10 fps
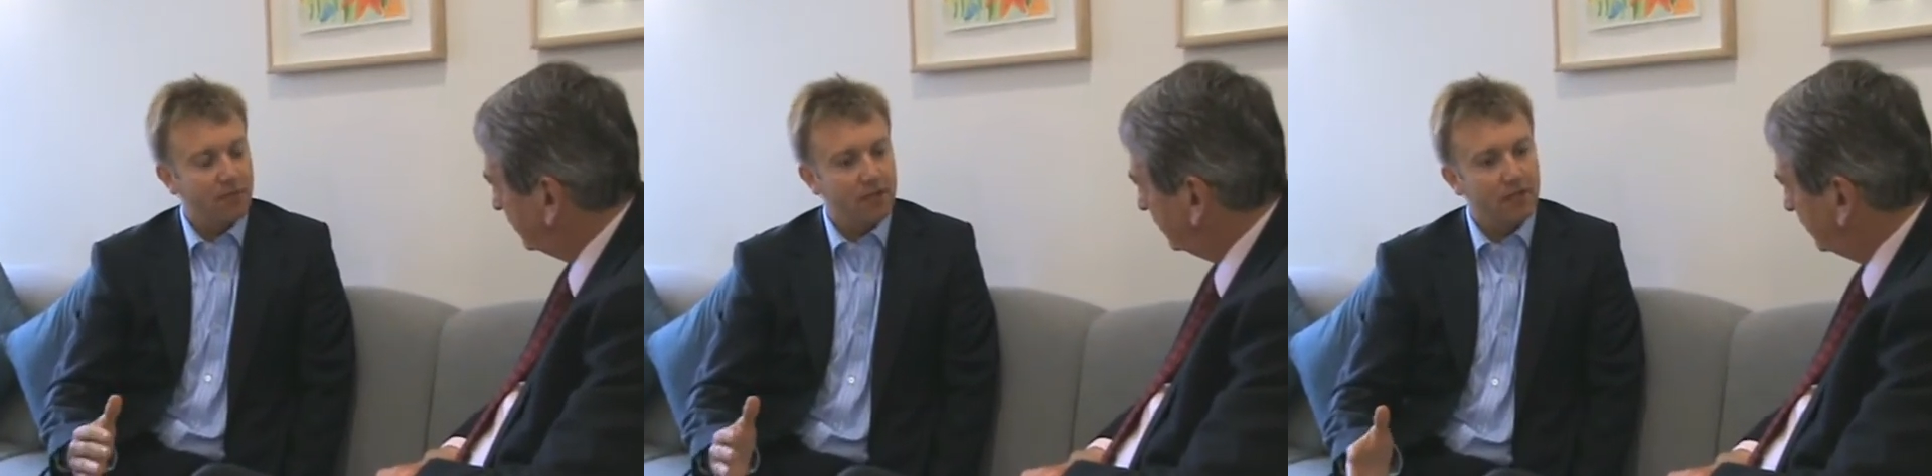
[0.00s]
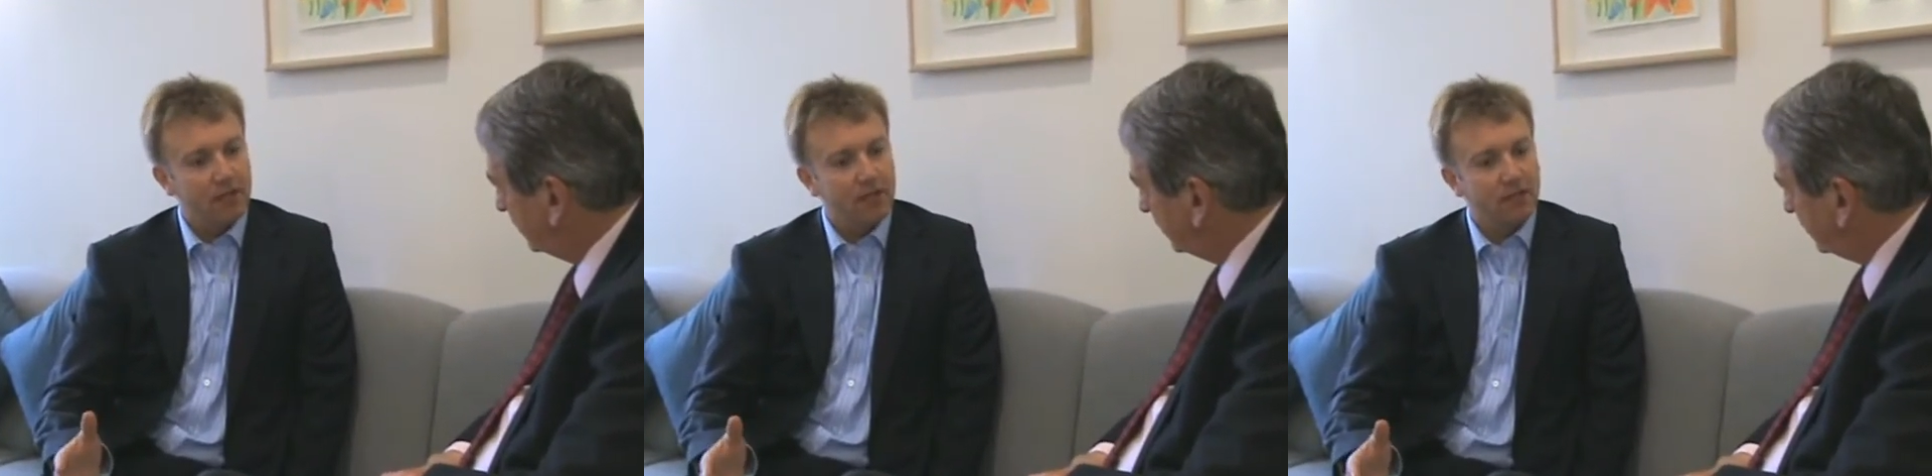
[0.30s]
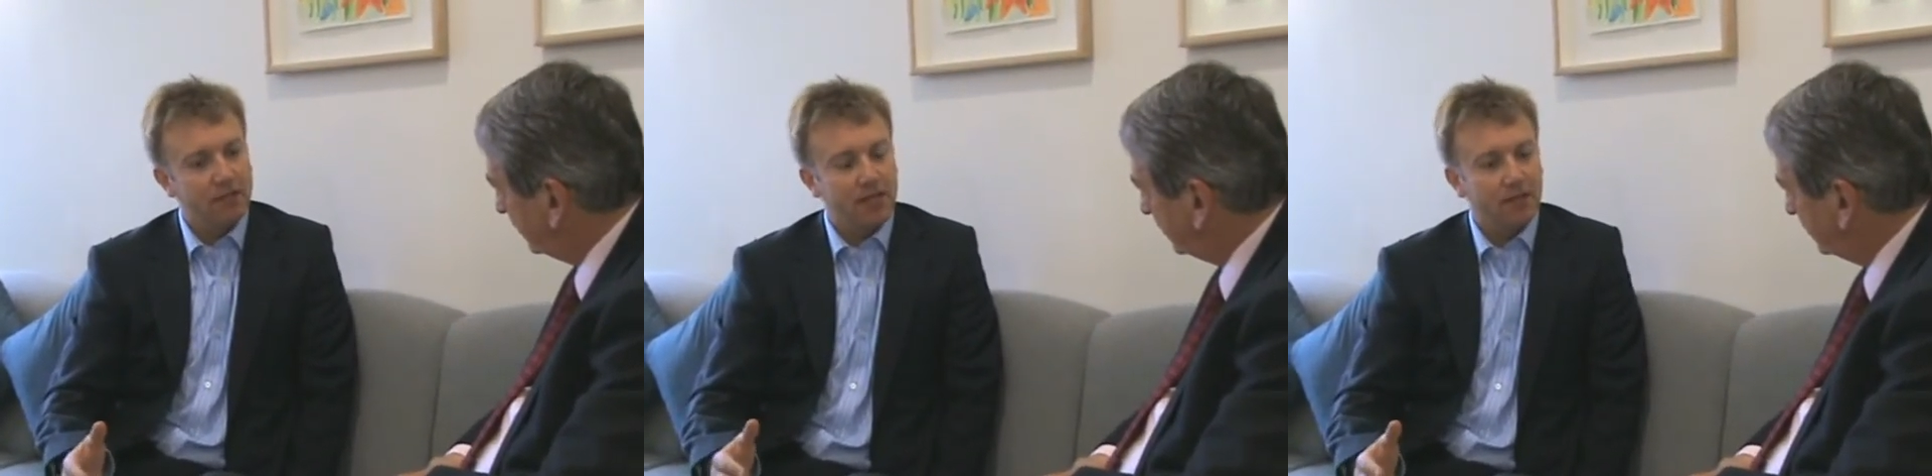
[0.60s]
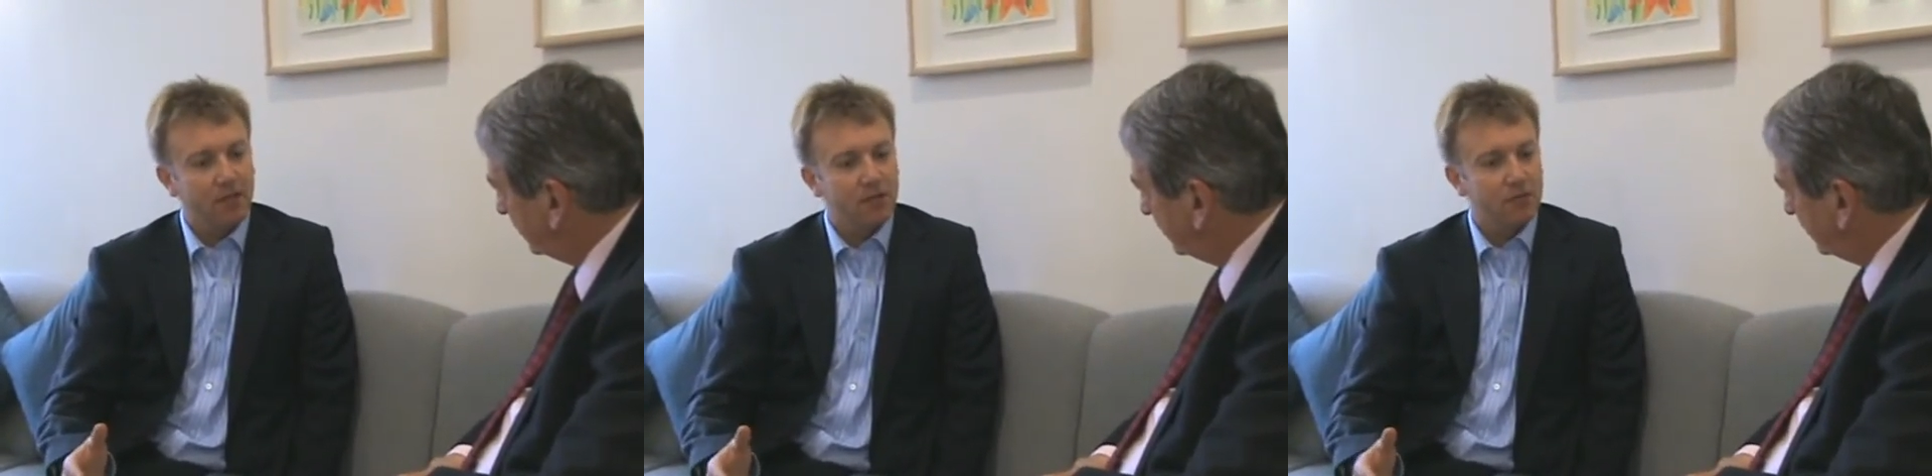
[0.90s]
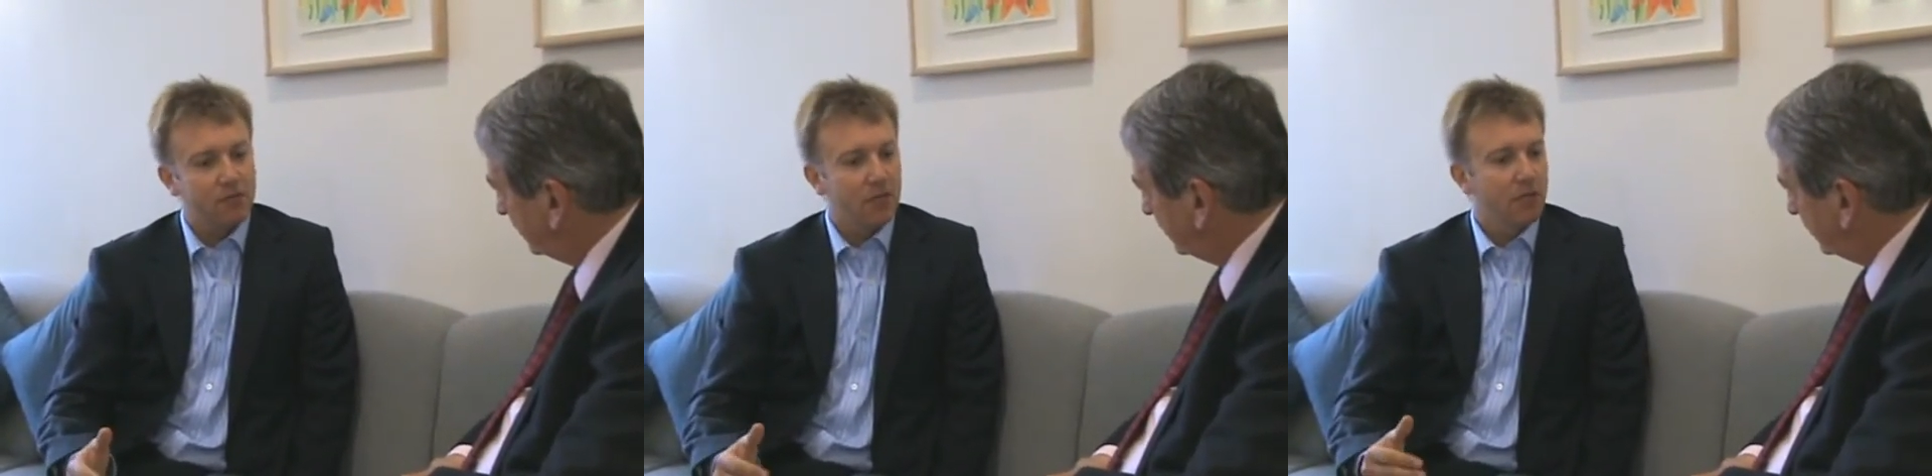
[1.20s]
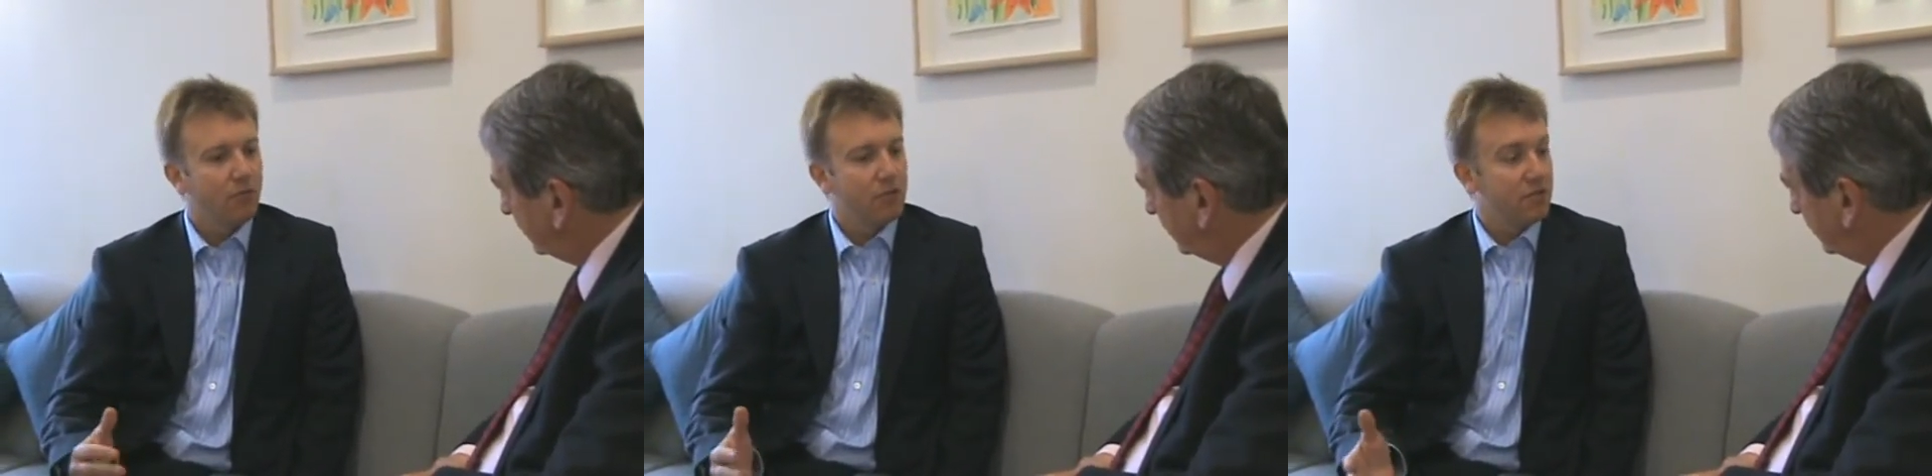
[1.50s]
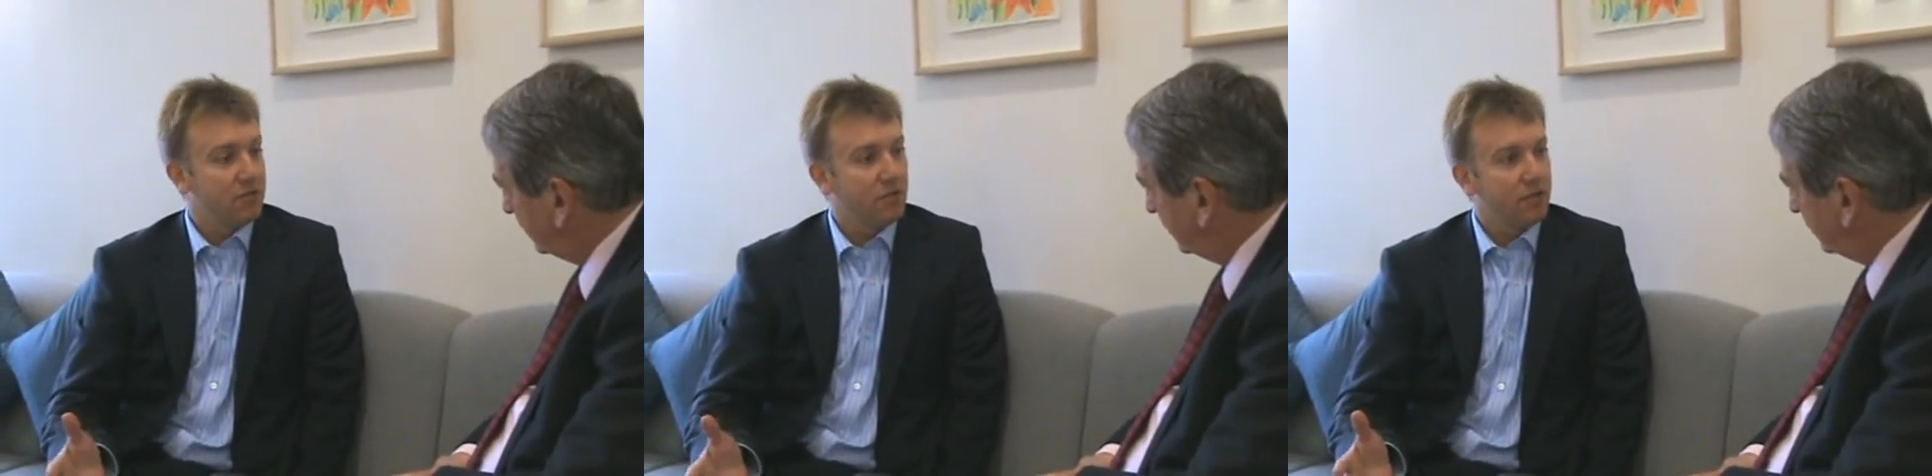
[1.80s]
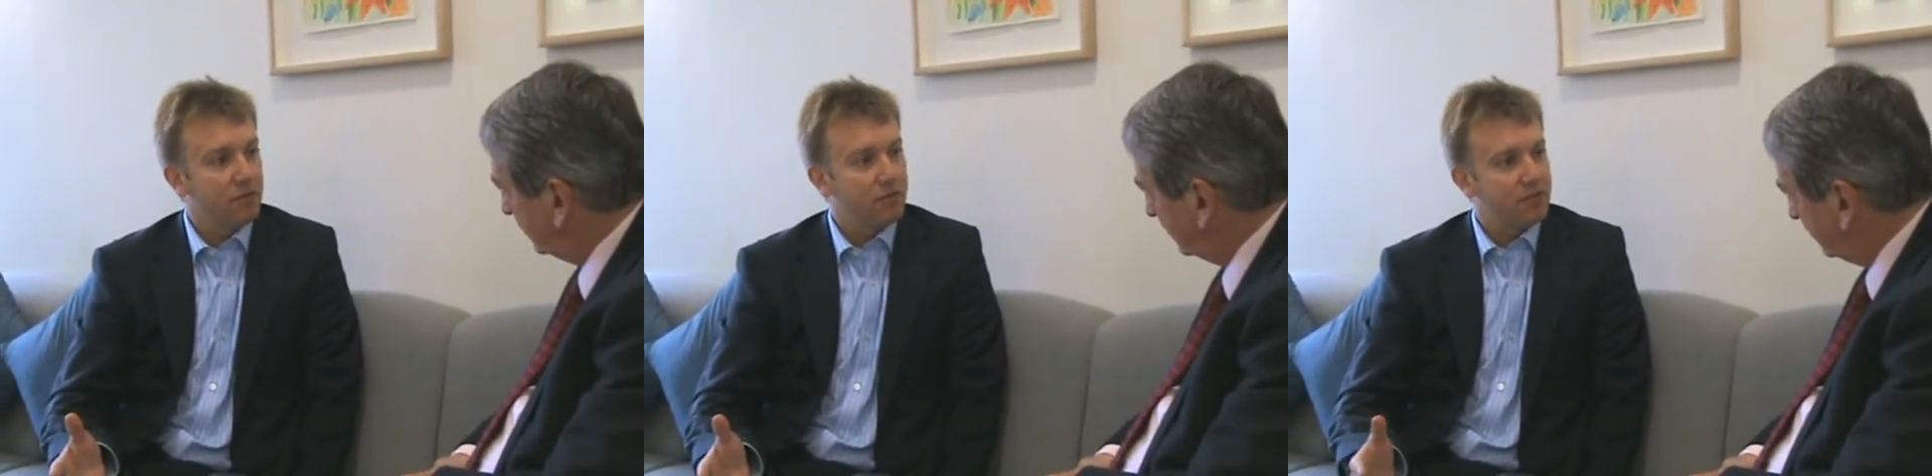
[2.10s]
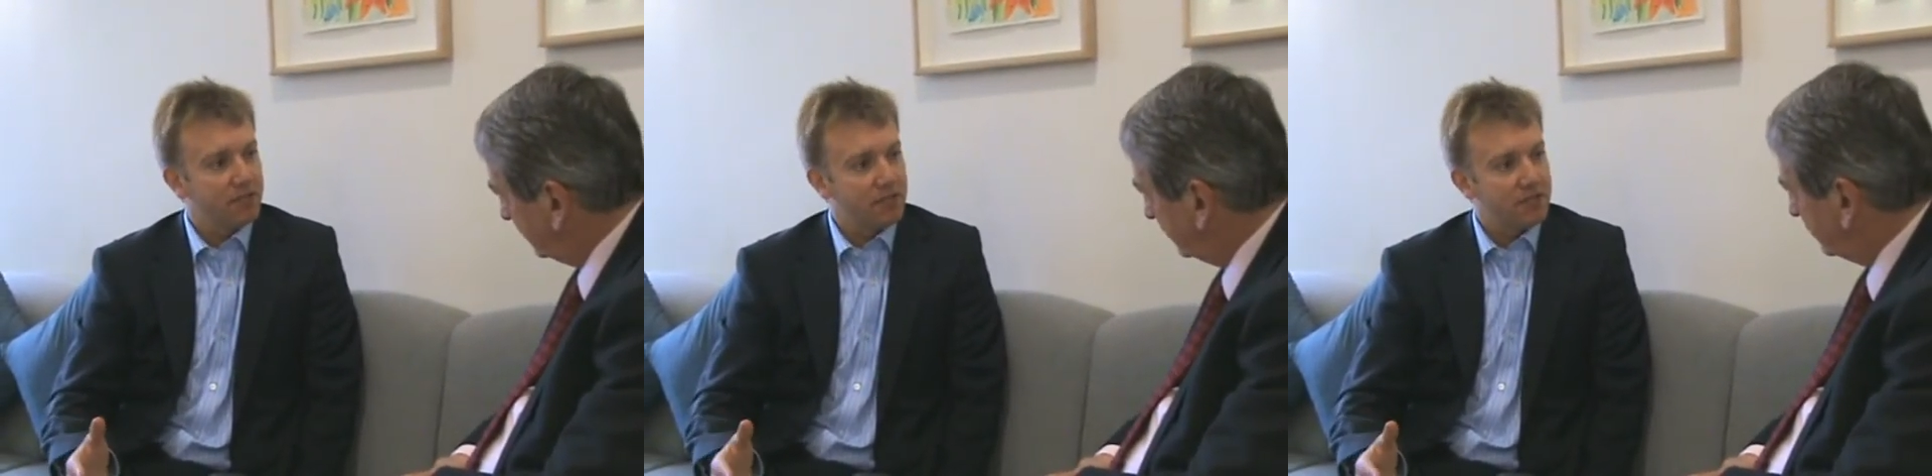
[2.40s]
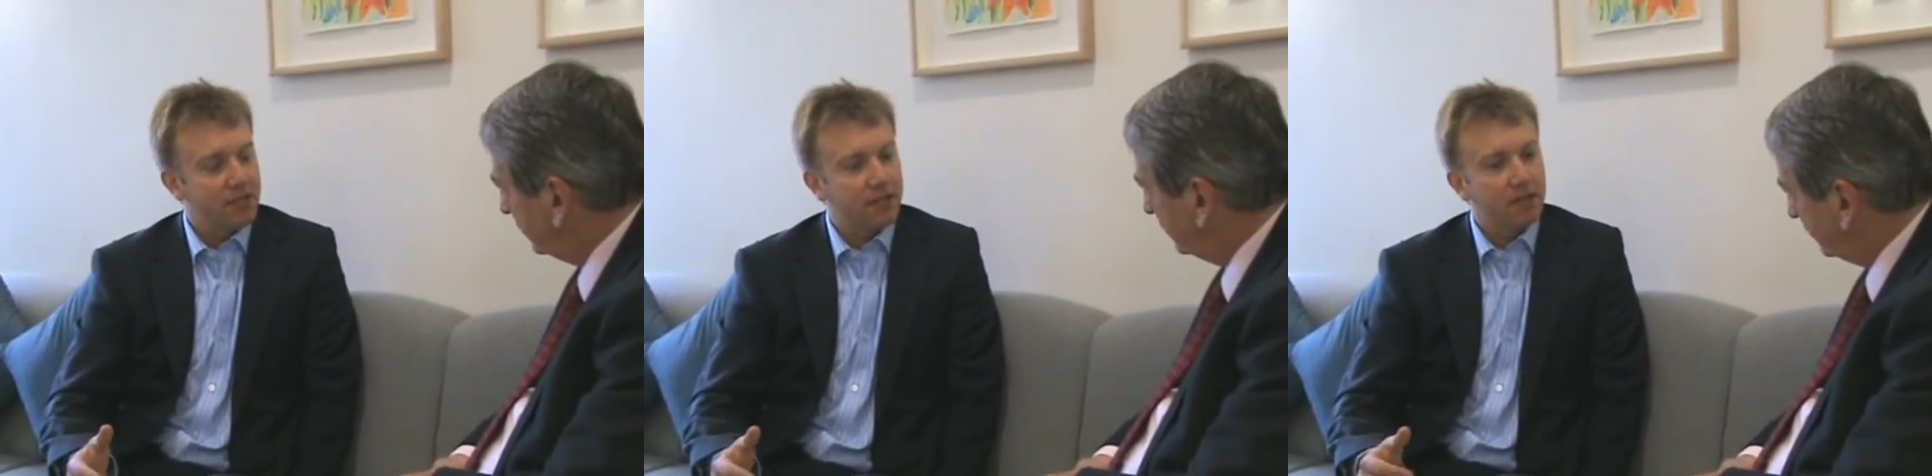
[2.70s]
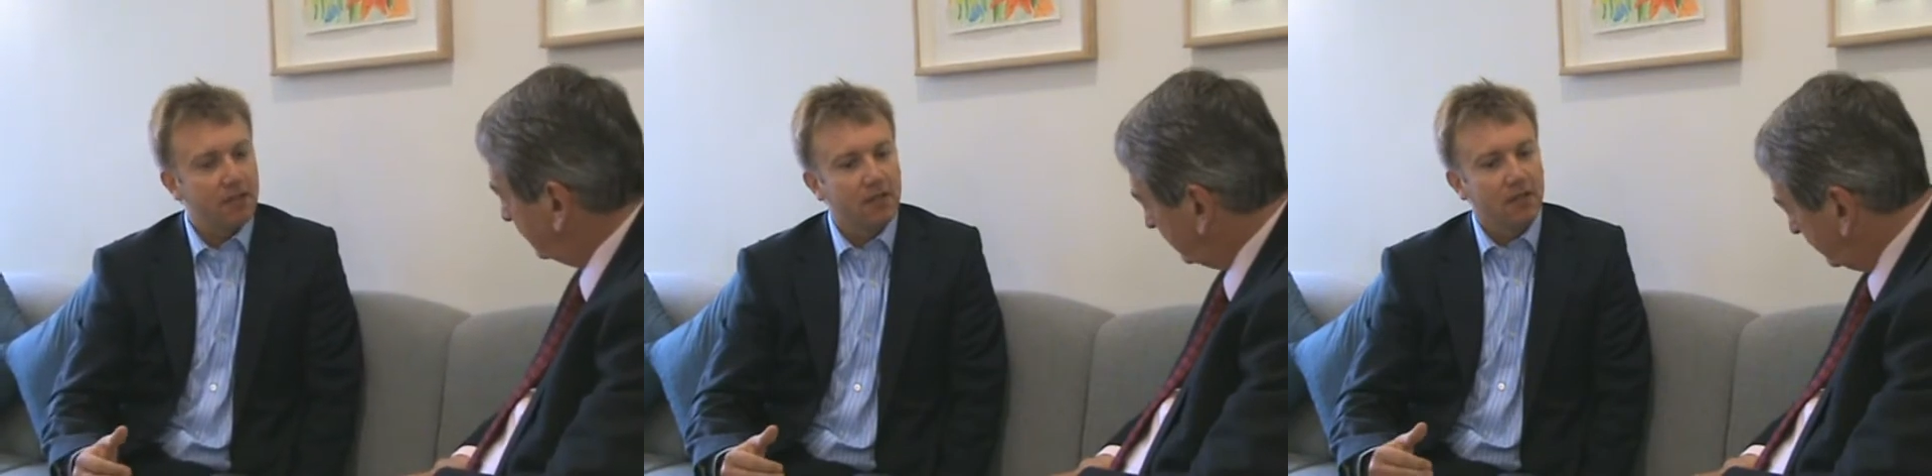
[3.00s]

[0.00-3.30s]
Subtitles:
women a year diagnosed, which is a huge statistic.